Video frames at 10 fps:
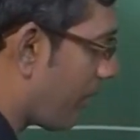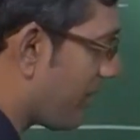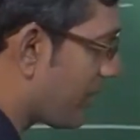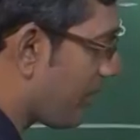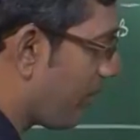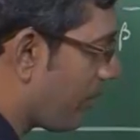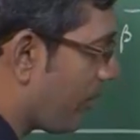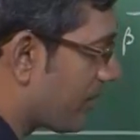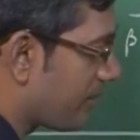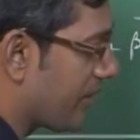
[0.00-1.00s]
is stable,
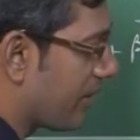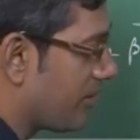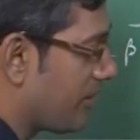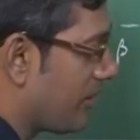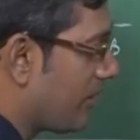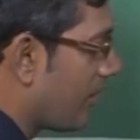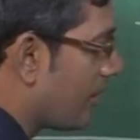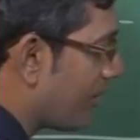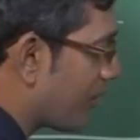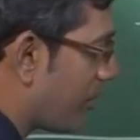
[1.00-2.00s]
lowest free energy,
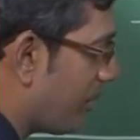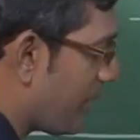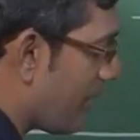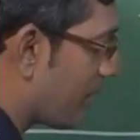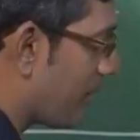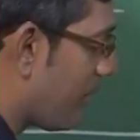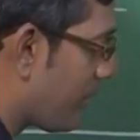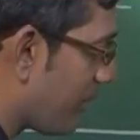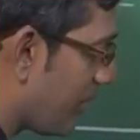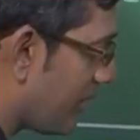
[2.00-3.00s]
this is beta has the
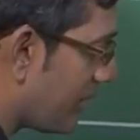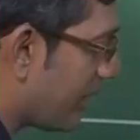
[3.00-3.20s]
lowest free energy,